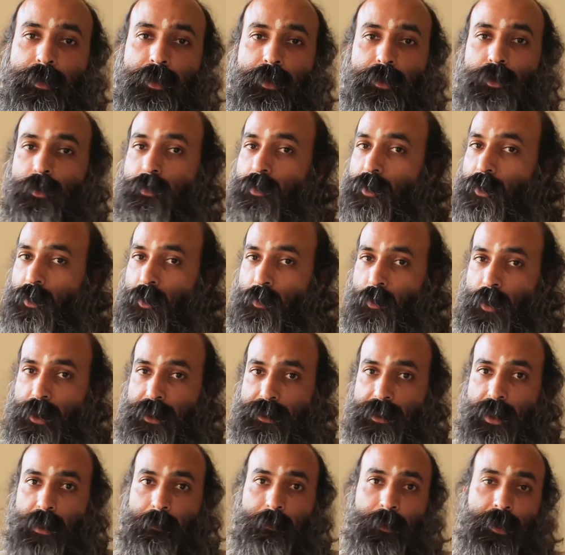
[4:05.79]
You would know
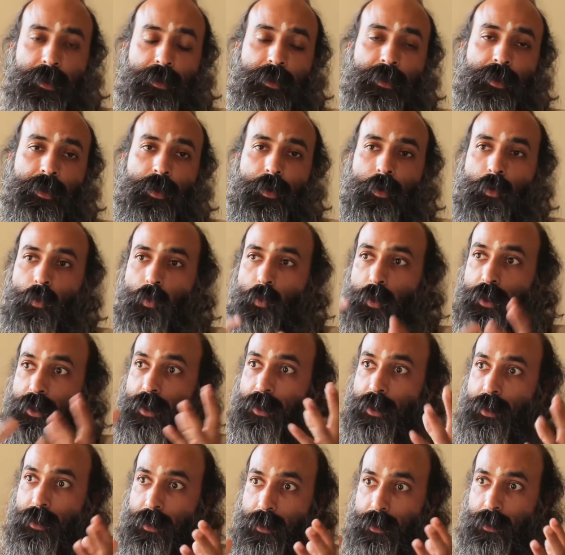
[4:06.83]
what's happening
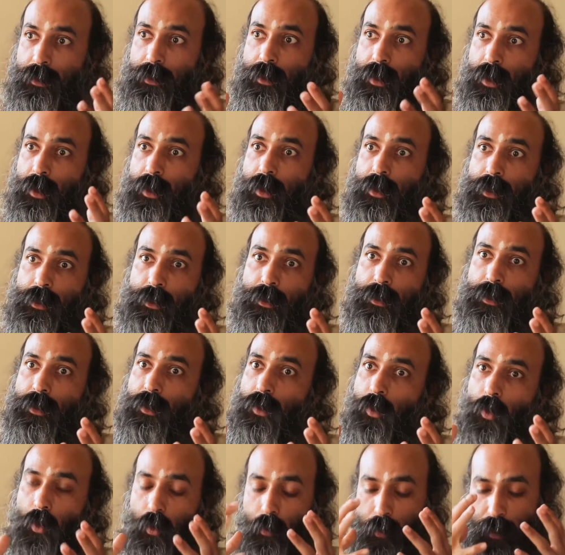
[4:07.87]
within the heart
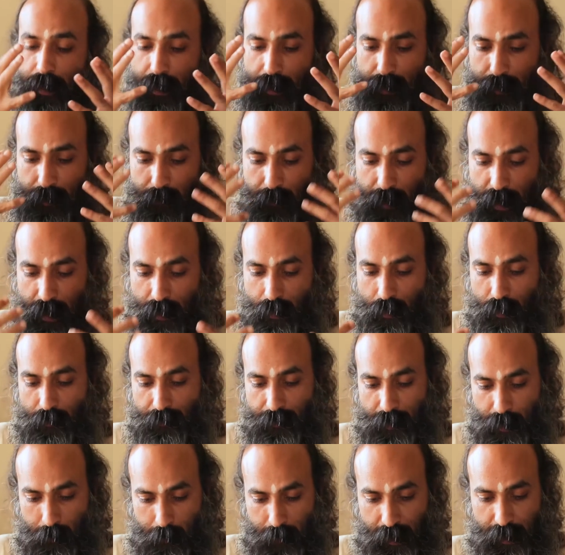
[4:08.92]
or within the being
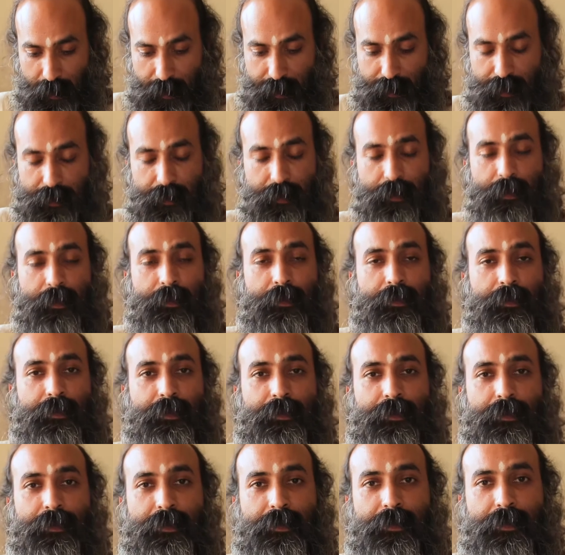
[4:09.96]
of Ramakrishna.
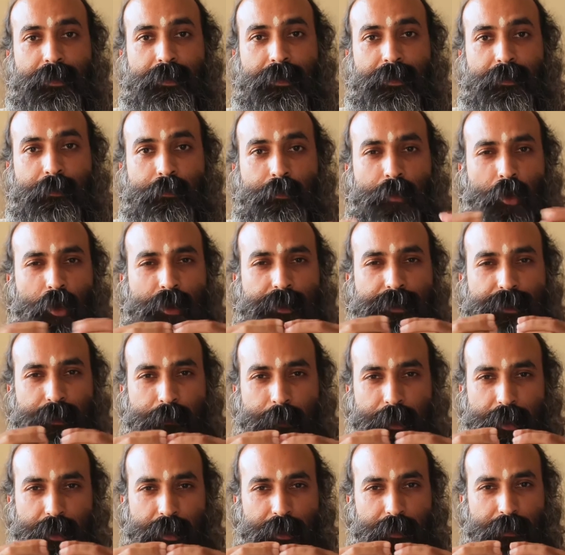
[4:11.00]

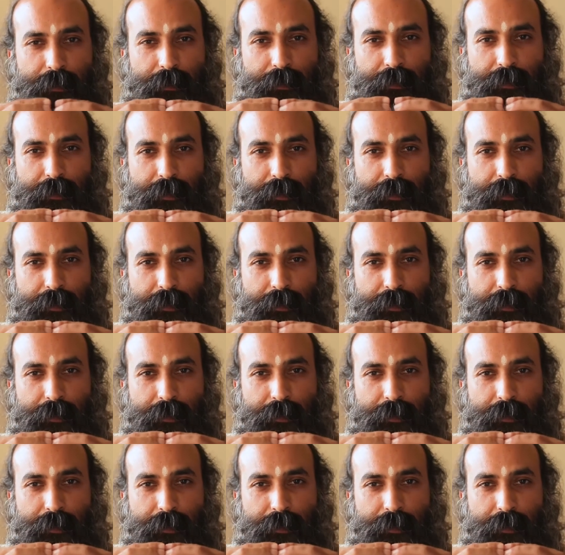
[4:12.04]
Proximity, no?